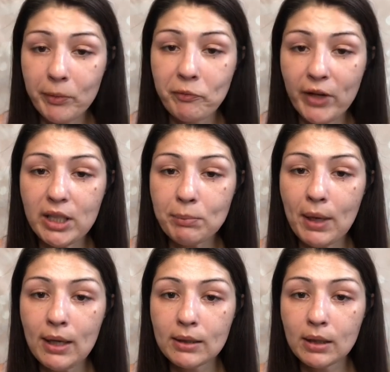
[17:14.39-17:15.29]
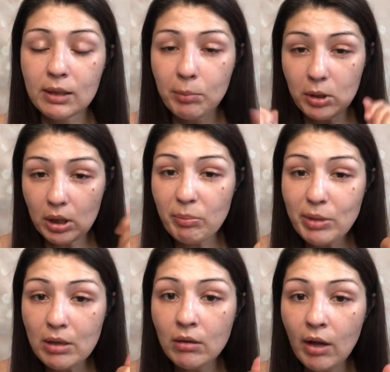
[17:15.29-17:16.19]
face masks, especially
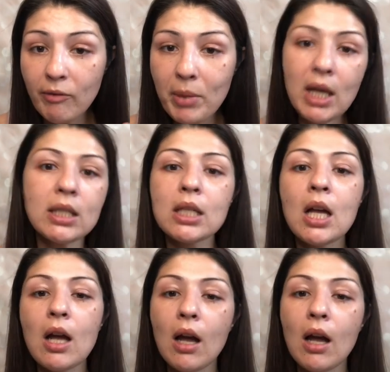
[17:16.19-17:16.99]
peel off masks,